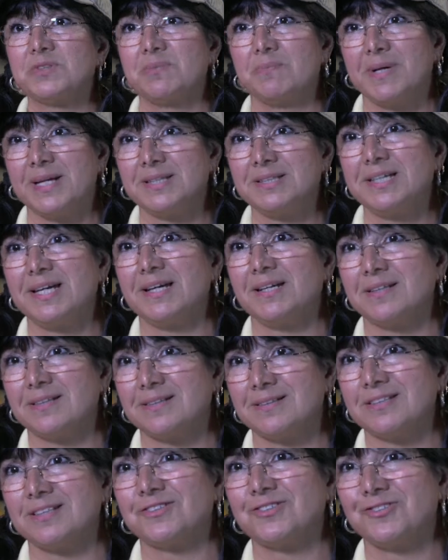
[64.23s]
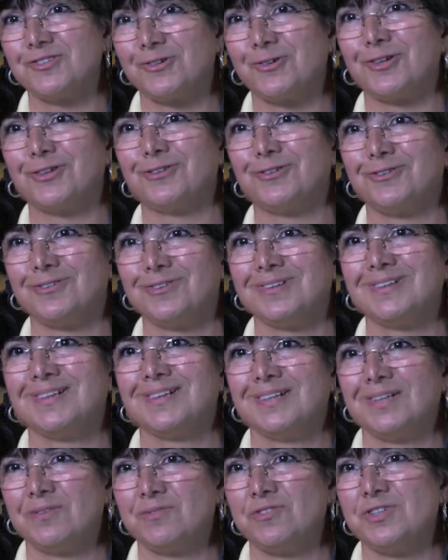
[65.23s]
to maintain its historical
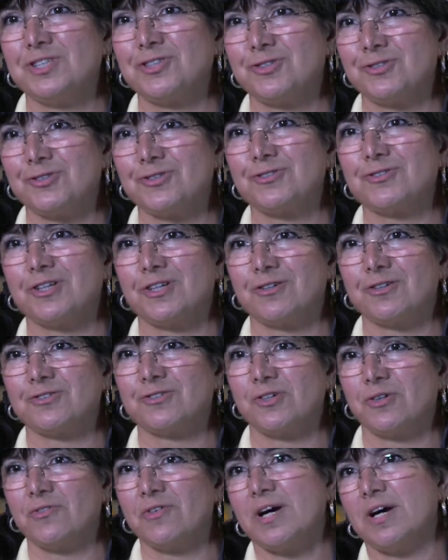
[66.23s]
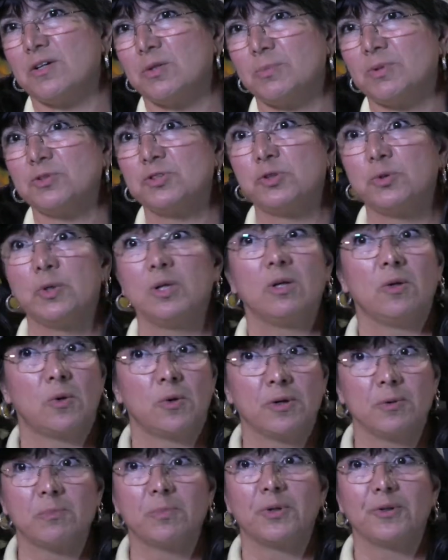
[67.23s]
features that are so valuable to a
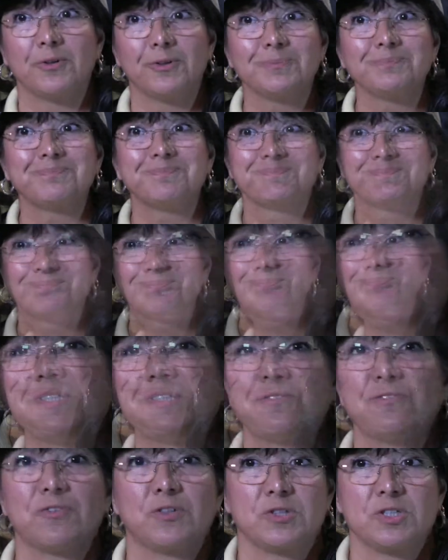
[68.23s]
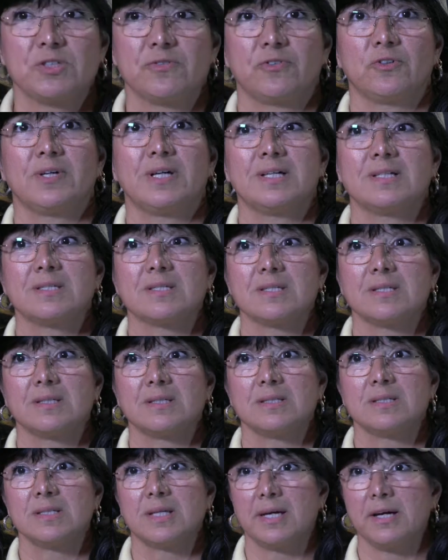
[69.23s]
Lord and Burnham. This was a first for us,
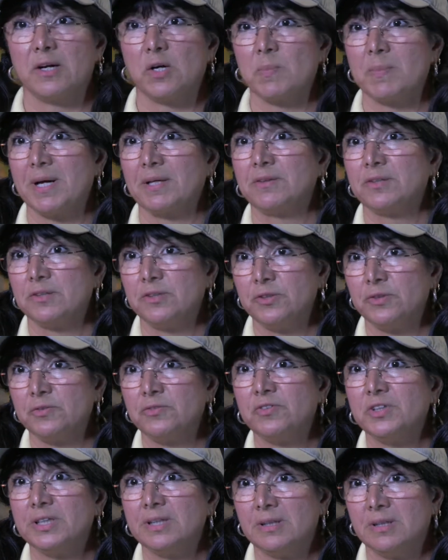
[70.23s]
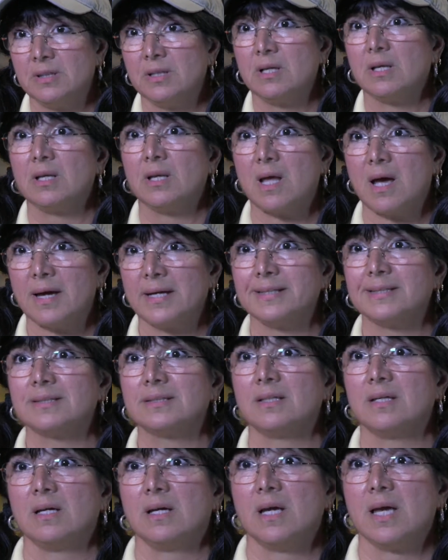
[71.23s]
to care about the UV light.
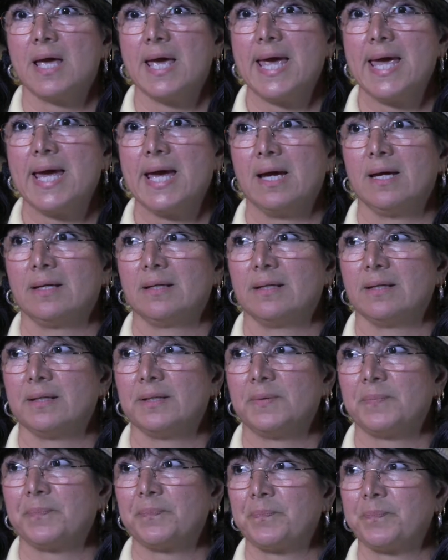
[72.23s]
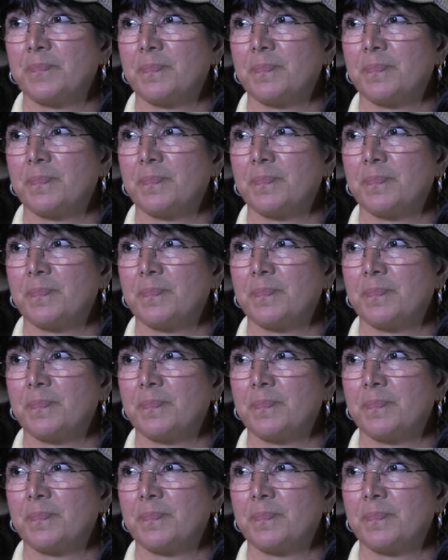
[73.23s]
And